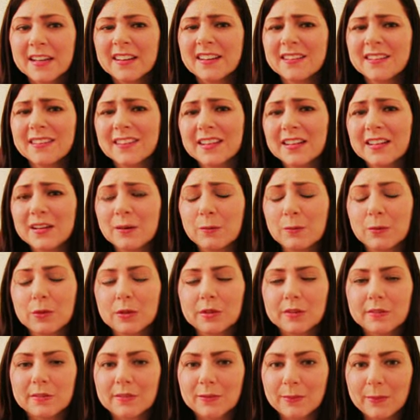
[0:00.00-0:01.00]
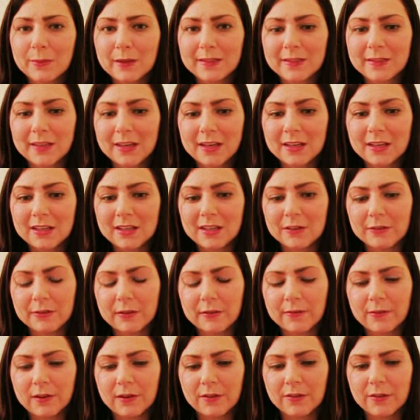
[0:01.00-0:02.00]
Not that I wouldn't spend that if
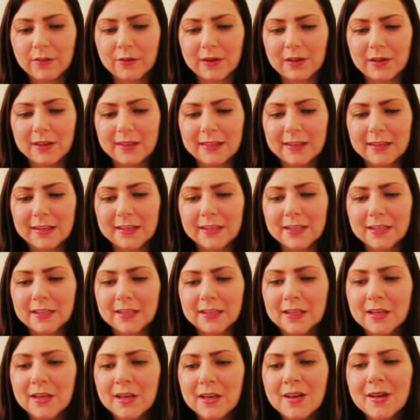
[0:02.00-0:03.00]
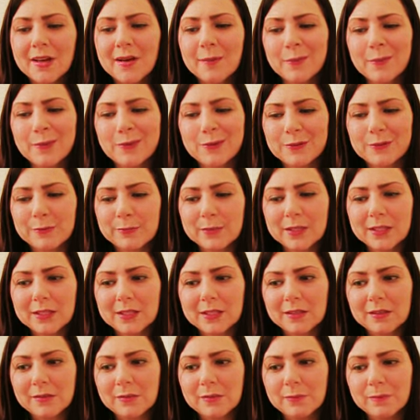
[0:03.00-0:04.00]
I found the right thing, but with
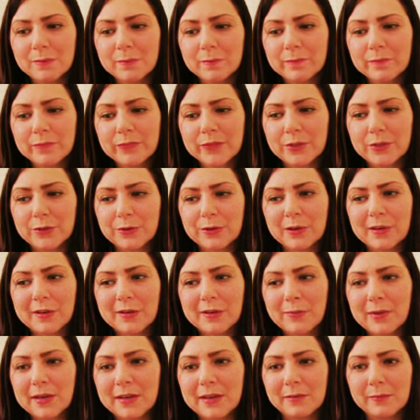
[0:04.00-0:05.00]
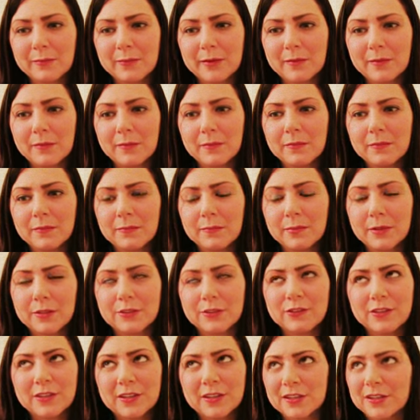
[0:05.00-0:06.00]
me, you know, cutting back my
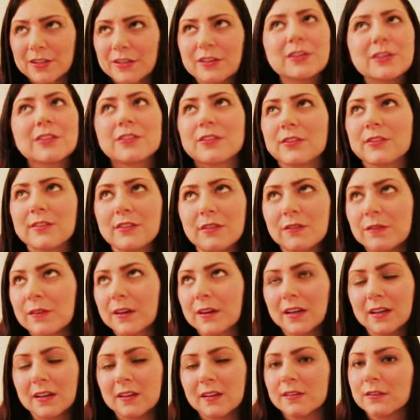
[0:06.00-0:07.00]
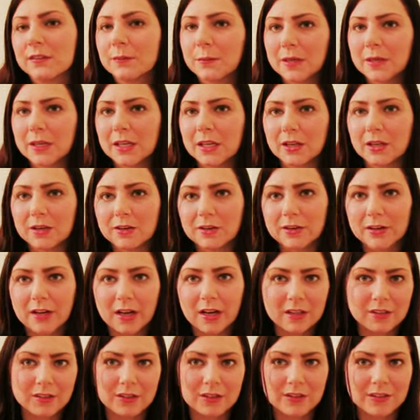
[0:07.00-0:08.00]
budget, I couldn't justify spending
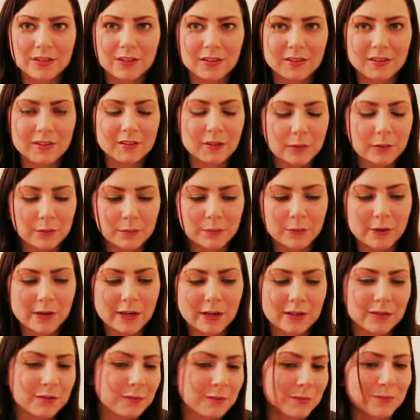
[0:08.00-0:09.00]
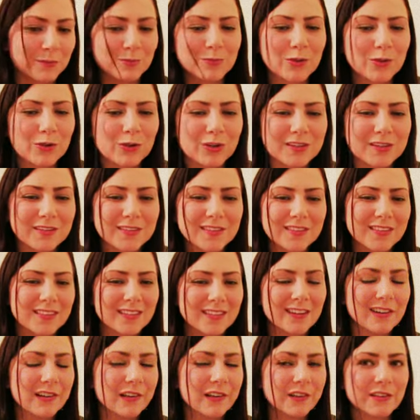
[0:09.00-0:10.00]
$100 on some random,
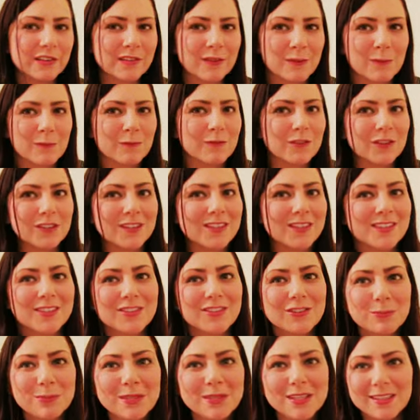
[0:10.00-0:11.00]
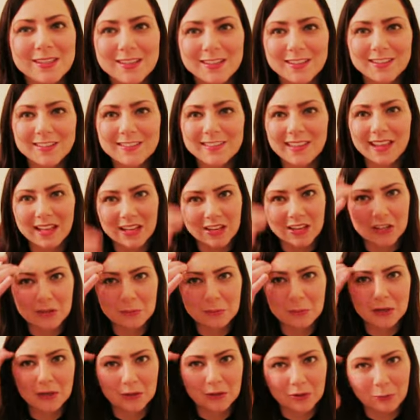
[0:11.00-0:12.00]
crazy, awesome vintage piece that I
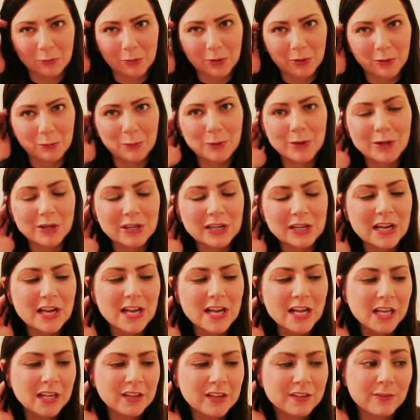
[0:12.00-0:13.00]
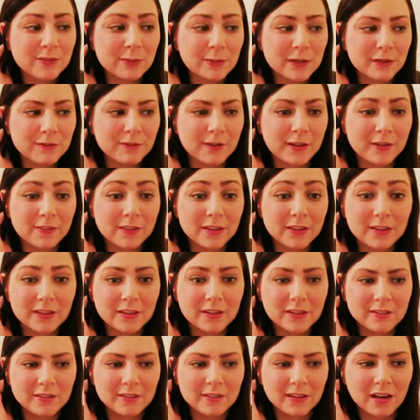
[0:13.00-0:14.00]
could barely wear to work. So when I found
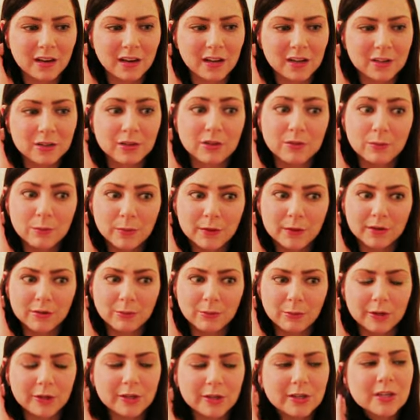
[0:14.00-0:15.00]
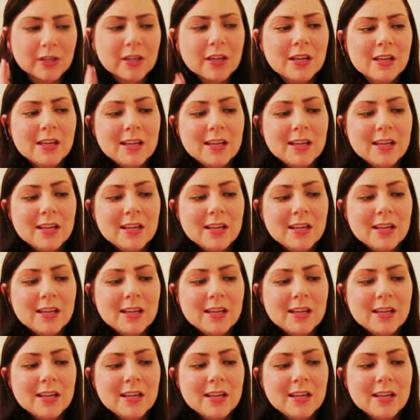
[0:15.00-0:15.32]
this that I could wear to work,